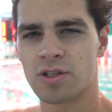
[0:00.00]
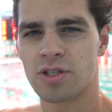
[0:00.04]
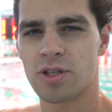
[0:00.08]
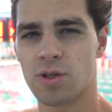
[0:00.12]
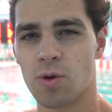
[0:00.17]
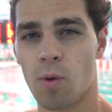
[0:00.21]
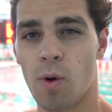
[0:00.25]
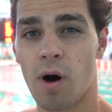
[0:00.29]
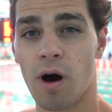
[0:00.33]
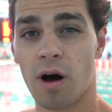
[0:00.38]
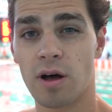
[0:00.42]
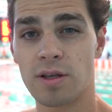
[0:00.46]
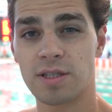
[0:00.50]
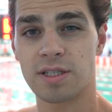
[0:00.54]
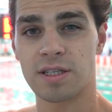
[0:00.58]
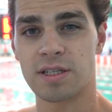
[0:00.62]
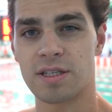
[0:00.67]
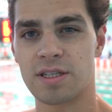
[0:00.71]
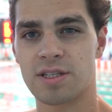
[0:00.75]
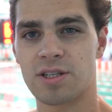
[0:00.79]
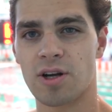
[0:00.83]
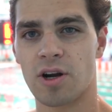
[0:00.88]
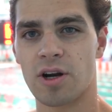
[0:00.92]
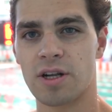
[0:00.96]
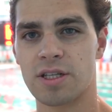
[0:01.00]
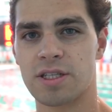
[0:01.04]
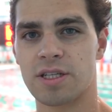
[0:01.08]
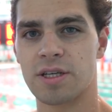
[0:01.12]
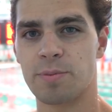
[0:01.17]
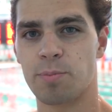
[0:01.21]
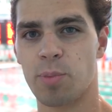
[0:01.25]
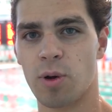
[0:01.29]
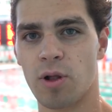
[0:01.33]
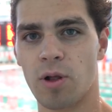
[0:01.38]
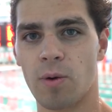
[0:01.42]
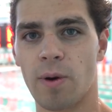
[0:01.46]
into the walls, and it started
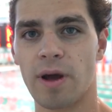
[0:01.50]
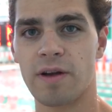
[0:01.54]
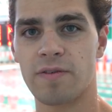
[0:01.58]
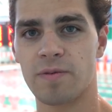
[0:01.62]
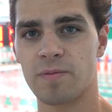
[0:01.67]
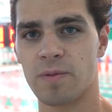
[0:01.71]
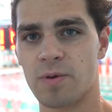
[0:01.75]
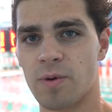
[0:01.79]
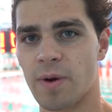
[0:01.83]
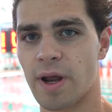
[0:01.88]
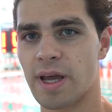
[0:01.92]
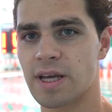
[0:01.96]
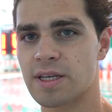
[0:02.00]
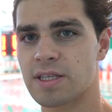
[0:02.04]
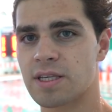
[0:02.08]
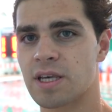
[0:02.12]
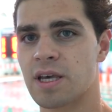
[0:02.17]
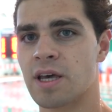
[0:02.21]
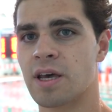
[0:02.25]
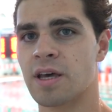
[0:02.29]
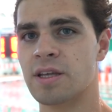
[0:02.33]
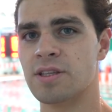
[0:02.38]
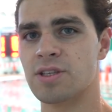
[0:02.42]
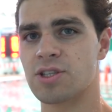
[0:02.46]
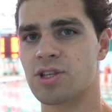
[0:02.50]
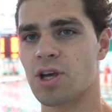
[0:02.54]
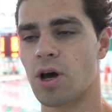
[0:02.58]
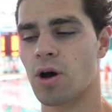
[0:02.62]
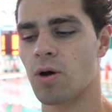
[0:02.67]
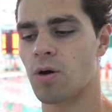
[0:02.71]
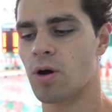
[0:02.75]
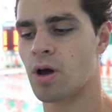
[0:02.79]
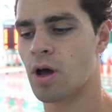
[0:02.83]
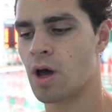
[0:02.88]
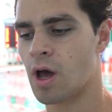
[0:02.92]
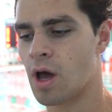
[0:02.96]
to pull away from the race. And
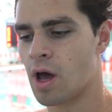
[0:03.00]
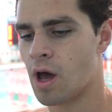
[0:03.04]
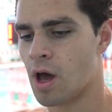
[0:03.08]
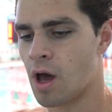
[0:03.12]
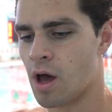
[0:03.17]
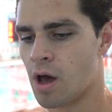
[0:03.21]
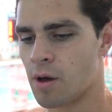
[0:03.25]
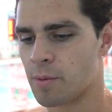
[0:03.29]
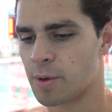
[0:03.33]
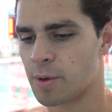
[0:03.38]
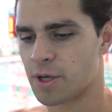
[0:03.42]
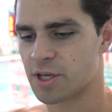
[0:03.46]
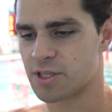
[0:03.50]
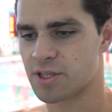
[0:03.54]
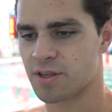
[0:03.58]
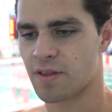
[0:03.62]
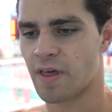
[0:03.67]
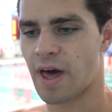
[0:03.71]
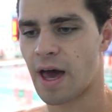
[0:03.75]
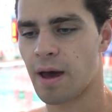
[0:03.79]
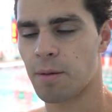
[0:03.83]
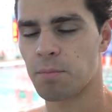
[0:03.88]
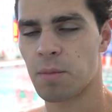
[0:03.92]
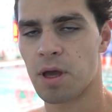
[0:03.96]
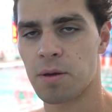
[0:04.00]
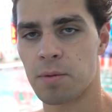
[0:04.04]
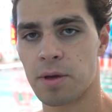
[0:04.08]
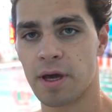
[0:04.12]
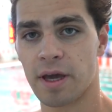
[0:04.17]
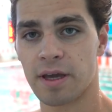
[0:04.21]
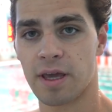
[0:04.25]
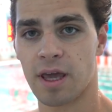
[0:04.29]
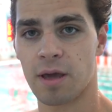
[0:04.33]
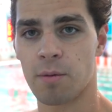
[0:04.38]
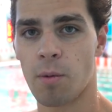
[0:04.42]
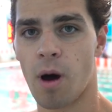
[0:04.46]
so because of that, maybe
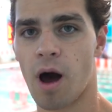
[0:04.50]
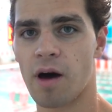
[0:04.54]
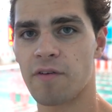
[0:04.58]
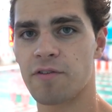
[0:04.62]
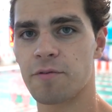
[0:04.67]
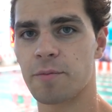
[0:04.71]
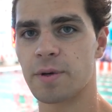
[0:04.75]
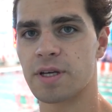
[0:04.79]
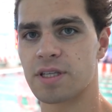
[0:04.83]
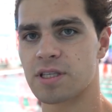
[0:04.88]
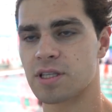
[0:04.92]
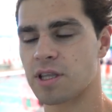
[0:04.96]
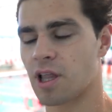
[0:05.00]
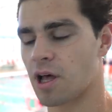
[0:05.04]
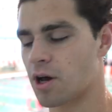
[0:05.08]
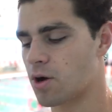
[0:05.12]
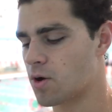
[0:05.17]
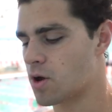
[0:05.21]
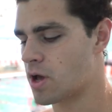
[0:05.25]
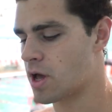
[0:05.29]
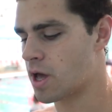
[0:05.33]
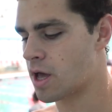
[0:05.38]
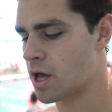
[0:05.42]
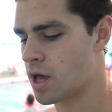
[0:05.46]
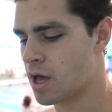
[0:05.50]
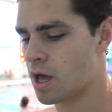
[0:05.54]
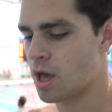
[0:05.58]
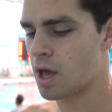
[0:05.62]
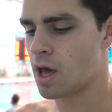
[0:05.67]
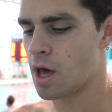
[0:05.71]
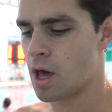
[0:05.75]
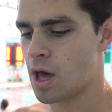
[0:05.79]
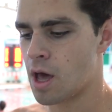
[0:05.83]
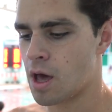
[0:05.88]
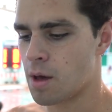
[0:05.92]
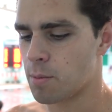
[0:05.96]
I came off a bit slow.
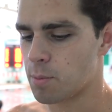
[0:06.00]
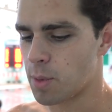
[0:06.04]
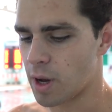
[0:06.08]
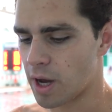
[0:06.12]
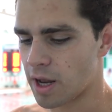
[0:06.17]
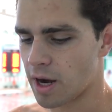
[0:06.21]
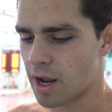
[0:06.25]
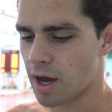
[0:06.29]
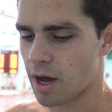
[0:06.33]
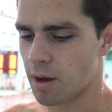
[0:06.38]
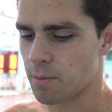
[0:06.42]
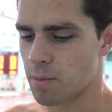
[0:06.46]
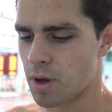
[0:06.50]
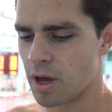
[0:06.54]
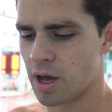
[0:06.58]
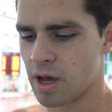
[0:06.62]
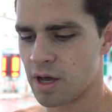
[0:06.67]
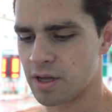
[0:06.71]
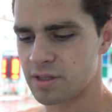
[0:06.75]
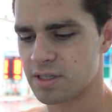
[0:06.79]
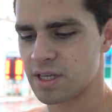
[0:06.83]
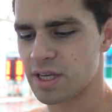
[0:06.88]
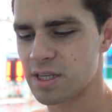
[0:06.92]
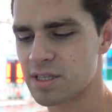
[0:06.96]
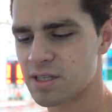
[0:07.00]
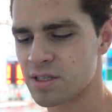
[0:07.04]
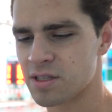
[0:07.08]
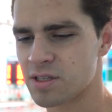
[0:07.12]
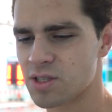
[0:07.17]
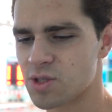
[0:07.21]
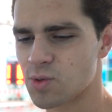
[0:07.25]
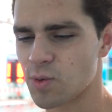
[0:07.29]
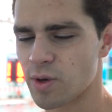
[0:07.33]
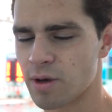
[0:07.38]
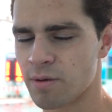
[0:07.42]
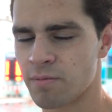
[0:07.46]
But decent
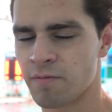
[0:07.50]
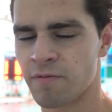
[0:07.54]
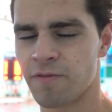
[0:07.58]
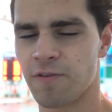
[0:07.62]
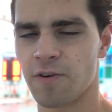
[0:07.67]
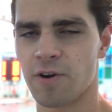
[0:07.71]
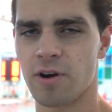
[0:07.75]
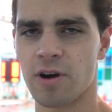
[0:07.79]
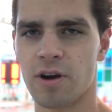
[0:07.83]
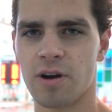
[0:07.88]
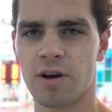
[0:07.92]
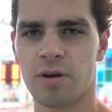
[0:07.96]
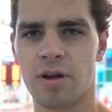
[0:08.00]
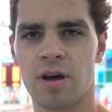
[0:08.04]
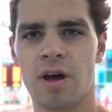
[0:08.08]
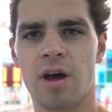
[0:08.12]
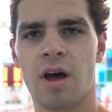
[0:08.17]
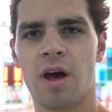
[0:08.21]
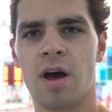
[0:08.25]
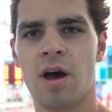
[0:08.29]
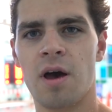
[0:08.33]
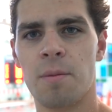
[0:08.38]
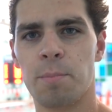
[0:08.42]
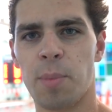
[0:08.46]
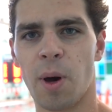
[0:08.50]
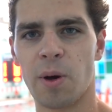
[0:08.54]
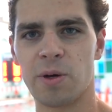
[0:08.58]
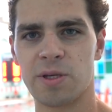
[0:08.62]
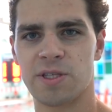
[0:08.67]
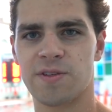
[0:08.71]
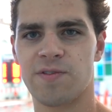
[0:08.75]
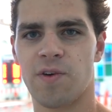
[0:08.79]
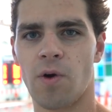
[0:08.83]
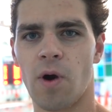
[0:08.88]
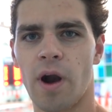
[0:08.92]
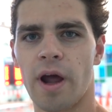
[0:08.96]
swim for
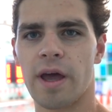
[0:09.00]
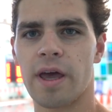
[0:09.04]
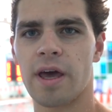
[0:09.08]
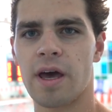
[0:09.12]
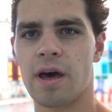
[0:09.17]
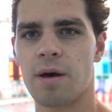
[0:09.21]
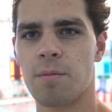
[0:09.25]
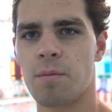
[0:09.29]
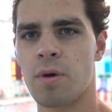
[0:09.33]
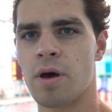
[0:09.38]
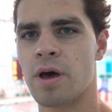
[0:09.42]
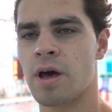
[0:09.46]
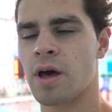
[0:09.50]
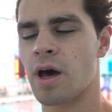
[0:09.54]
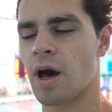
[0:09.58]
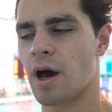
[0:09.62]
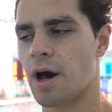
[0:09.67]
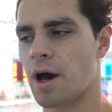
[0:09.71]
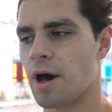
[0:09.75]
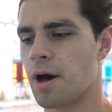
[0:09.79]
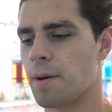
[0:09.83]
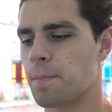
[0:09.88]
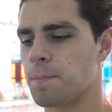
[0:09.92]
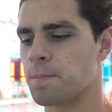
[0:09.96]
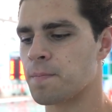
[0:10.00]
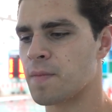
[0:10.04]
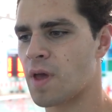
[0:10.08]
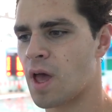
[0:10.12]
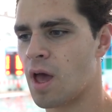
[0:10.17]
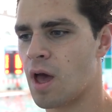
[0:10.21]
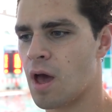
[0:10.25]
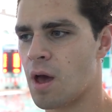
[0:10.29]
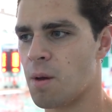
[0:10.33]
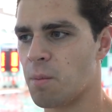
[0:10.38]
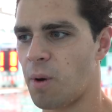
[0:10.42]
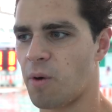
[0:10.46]
post 4IM.
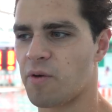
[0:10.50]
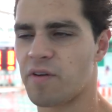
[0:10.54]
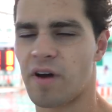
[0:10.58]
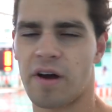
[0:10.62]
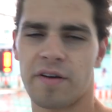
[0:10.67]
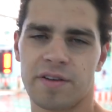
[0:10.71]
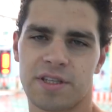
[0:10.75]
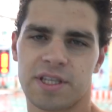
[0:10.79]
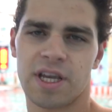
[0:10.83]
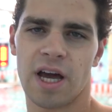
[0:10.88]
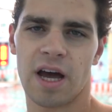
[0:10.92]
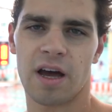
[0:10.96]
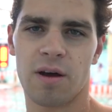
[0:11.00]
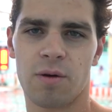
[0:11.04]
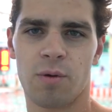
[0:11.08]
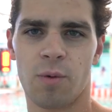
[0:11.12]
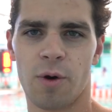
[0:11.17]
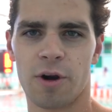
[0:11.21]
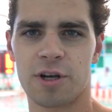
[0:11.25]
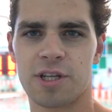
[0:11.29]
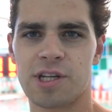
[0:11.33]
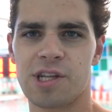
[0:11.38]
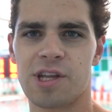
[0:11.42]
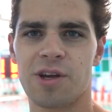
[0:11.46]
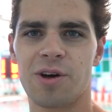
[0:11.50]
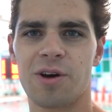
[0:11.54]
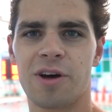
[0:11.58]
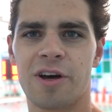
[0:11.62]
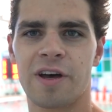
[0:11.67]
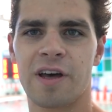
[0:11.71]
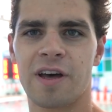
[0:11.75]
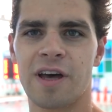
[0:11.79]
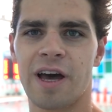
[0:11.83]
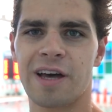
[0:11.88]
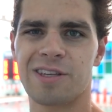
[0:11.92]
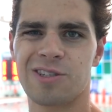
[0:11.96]
But we've obviously got work to do,
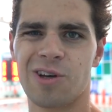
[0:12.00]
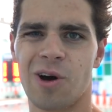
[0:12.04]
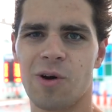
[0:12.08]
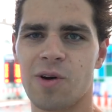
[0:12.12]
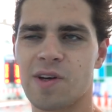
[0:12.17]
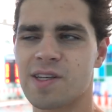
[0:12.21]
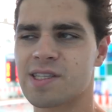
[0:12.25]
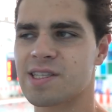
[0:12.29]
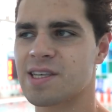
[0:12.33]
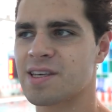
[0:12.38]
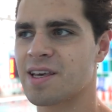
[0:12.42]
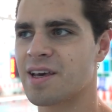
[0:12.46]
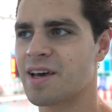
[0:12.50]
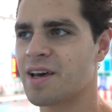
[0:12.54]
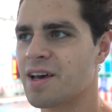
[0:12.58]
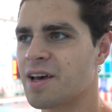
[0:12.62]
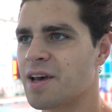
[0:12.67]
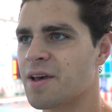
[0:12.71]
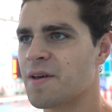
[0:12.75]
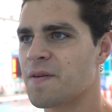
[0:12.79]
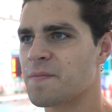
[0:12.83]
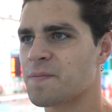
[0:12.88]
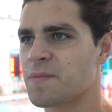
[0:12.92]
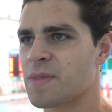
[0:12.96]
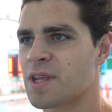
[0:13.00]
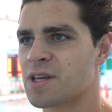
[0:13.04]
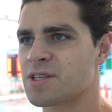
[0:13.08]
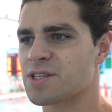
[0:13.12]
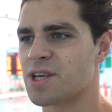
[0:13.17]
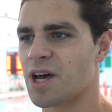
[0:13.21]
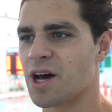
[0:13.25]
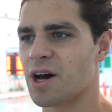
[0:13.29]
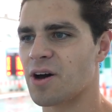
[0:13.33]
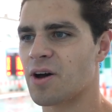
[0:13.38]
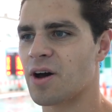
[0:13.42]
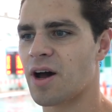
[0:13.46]
as always.
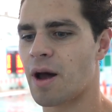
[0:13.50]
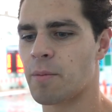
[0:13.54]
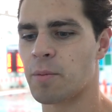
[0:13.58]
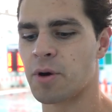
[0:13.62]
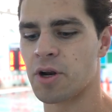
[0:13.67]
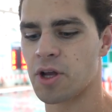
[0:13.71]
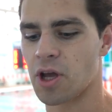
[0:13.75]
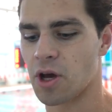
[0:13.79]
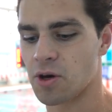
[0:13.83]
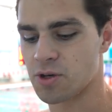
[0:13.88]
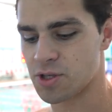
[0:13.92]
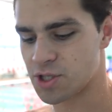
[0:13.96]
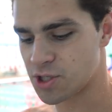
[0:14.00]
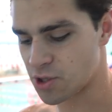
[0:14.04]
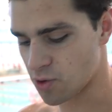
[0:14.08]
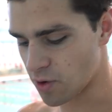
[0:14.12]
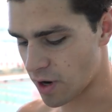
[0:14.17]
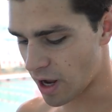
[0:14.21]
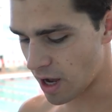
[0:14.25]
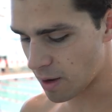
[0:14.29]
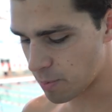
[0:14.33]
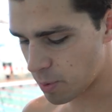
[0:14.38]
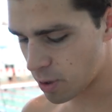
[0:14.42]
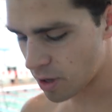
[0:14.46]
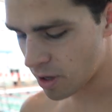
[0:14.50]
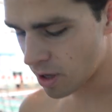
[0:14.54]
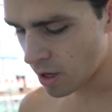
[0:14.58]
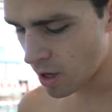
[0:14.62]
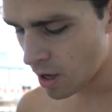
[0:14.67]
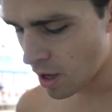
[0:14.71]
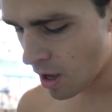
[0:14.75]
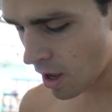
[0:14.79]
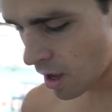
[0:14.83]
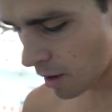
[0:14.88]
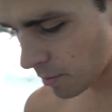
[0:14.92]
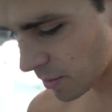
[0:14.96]
So I'm gonna go suit up.
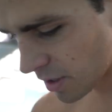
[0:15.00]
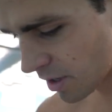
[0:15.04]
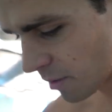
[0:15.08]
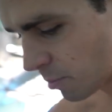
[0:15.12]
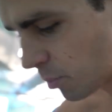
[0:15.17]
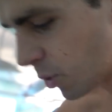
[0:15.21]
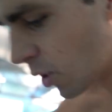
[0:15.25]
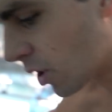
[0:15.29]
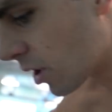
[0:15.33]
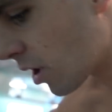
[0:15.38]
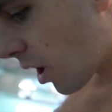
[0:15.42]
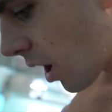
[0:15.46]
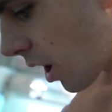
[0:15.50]
I'm gonna put